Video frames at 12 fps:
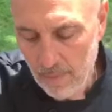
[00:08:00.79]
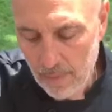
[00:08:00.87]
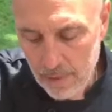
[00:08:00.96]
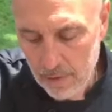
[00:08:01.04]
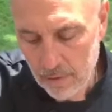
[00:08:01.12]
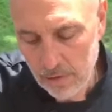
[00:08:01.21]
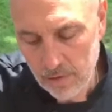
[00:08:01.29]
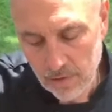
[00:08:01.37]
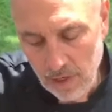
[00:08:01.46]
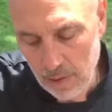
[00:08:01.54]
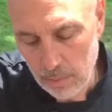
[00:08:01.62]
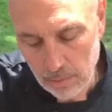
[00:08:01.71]
and it's just a
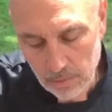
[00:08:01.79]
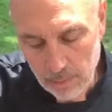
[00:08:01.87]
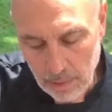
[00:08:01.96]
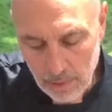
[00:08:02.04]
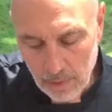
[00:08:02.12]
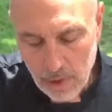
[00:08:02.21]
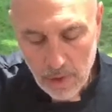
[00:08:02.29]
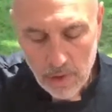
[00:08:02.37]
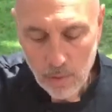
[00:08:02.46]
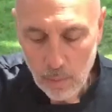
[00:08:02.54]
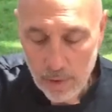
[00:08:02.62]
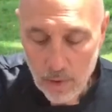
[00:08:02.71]
tablespoon,
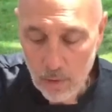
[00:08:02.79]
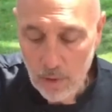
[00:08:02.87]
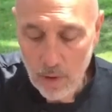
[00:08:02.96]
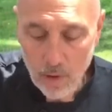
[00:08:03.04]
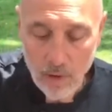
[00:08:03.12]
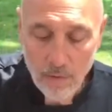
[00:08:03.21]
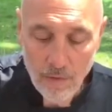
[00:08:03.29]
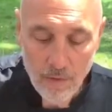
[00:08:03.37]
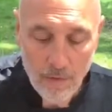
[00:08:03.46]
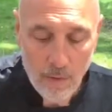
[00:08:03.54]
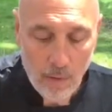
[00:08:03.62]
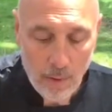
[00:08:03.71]
that we cook it off
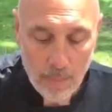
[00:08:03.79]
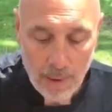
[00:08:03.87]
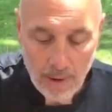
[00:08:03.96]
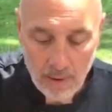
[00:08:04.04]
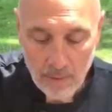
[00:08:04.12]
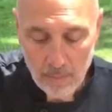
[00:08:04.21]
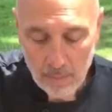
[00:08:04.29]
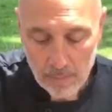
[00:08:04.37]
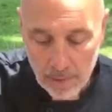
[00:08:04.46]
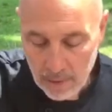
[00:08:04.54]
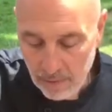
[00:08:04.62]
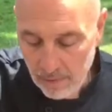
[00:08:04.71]
for about
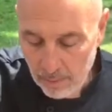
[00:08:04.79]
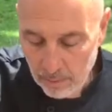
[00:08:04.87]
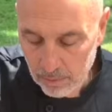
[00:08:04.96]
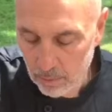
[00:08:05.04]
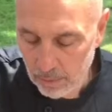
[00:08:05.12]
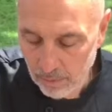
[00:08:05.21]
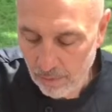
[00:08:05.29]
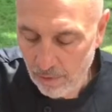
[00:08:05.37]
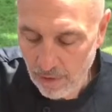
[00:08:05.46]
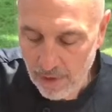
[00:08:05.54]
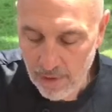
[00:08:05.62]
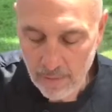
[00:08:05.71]
anything between
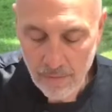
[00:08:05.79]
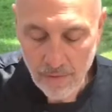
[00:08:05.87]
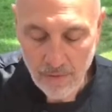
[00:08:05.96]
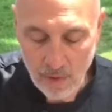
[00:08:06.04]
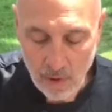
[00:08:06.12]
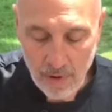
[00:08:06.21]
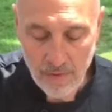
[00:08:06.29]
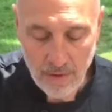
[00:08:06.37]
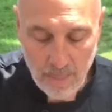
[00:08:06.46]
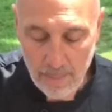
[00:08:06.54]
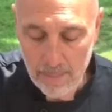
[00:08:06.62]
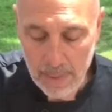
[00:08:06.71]
3 and 5
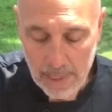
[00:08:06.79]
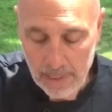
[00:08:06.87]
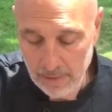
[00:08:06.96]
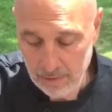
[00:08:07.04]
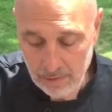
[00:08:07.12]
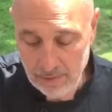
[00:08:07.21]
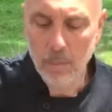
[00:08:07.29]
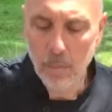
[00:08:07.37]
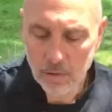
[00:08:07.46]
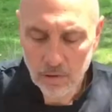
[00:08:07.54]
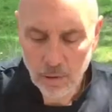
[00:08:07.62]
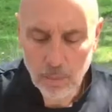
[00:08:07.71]
minutes.
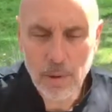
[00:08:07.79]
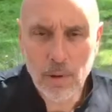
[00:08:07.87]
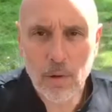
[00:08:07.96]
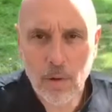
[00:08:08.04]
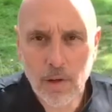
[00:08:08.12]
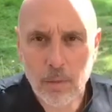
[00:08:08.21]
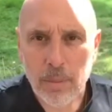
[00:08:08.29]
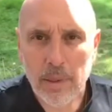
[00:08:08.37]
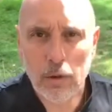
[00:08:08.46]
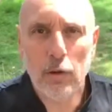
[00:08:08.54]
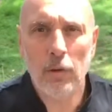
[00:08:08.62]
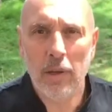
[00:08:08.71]
Tomato puree's been
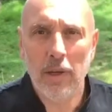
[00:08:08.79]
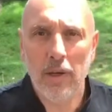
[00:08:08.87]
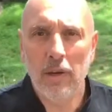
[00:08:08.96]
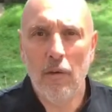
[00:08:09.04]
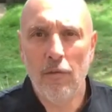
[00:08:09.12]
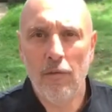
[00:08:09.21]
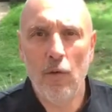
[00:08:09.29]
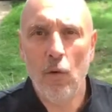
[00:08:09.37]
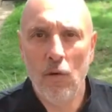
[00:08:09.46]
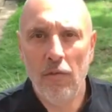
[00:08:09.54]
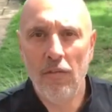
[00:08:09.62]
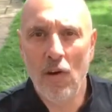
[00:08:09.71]
cooking for
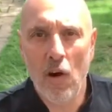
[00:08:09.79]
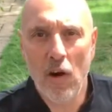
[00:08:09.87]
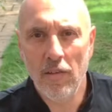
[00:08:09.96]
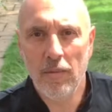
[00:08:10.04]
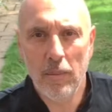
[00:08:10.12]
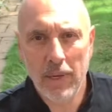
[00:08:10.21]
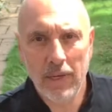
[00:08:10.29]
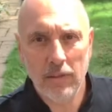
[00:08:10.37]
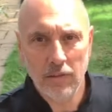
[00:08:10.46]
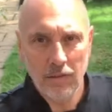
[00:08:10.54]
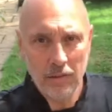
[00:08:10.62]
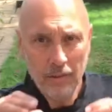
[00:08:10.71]
5
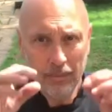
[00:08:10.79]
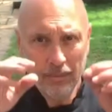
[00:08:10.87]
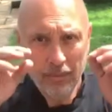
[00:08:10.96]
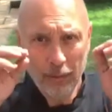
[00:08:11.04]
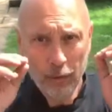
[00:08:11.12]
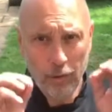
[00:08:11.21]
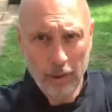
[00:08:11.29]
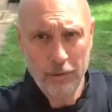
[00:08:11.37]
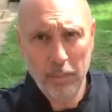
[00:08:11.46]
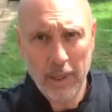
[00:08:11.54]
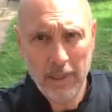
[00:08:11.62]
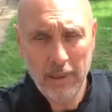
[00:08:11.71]
minutes. Trust
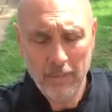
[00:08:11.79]
me,